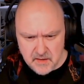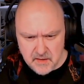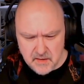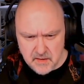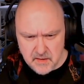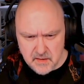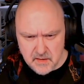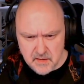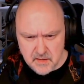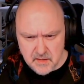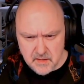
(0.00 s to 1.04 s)

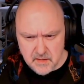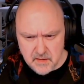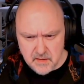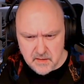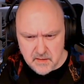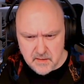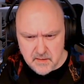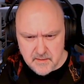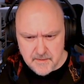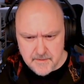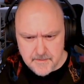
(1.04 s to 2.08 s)

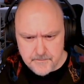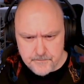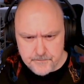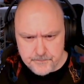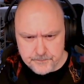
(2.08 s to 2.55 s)
No one is speaking in this clip.